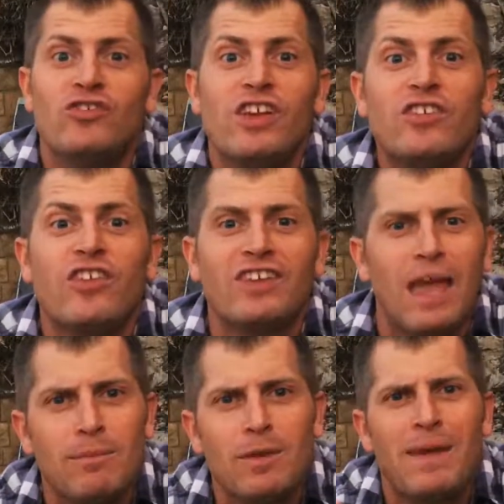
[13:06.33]
Jesus
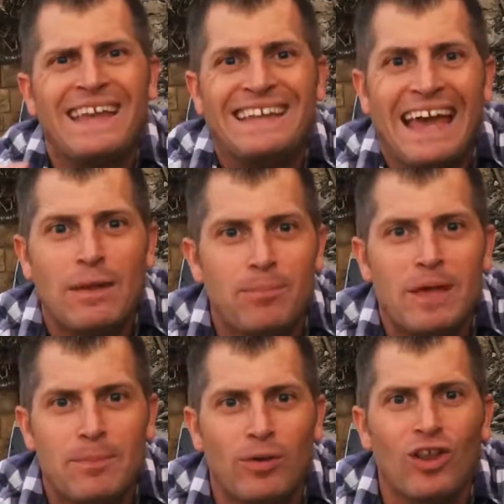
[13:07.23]
came to make dead
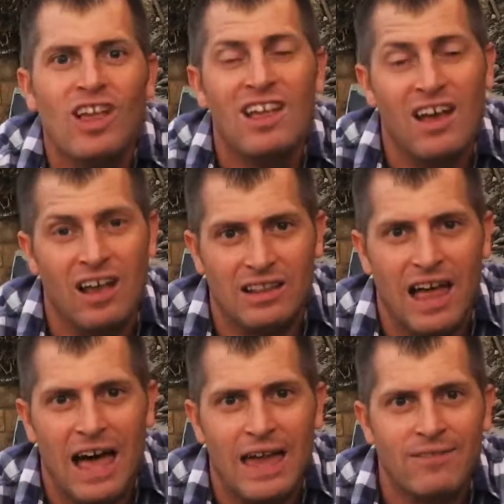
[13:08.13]
people
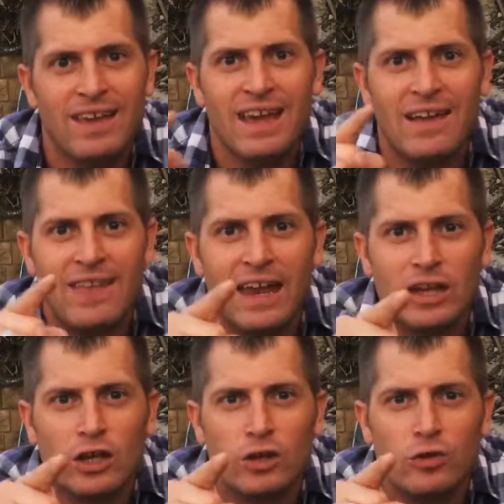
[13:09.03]
alive. And that
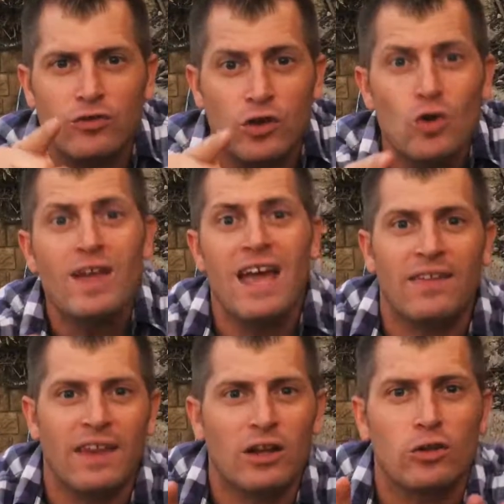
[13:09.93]
includes you,
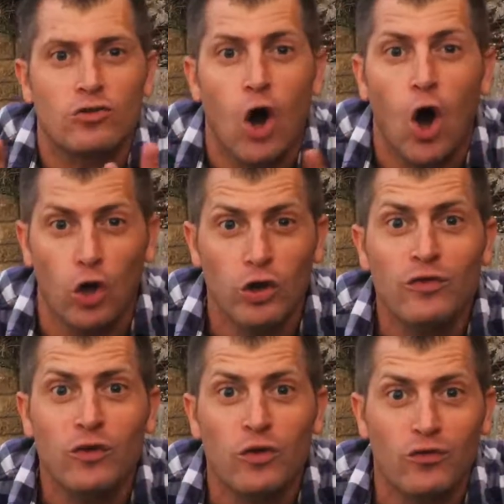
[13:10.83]
and that includes all
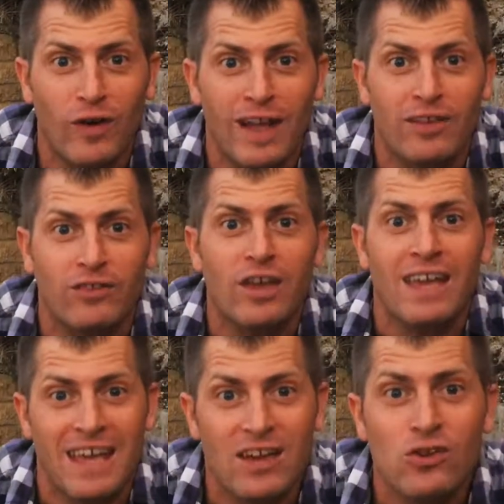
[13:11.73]
of your friends
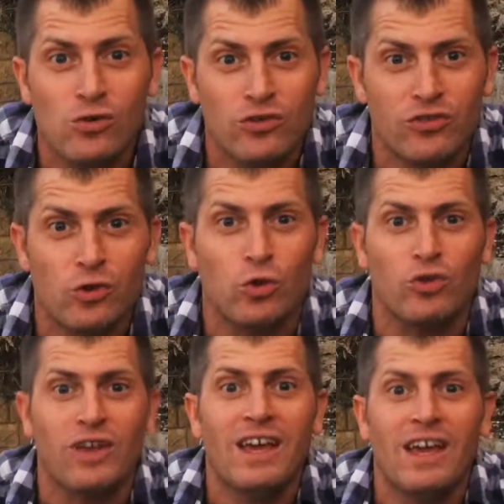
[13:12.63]
in your schools.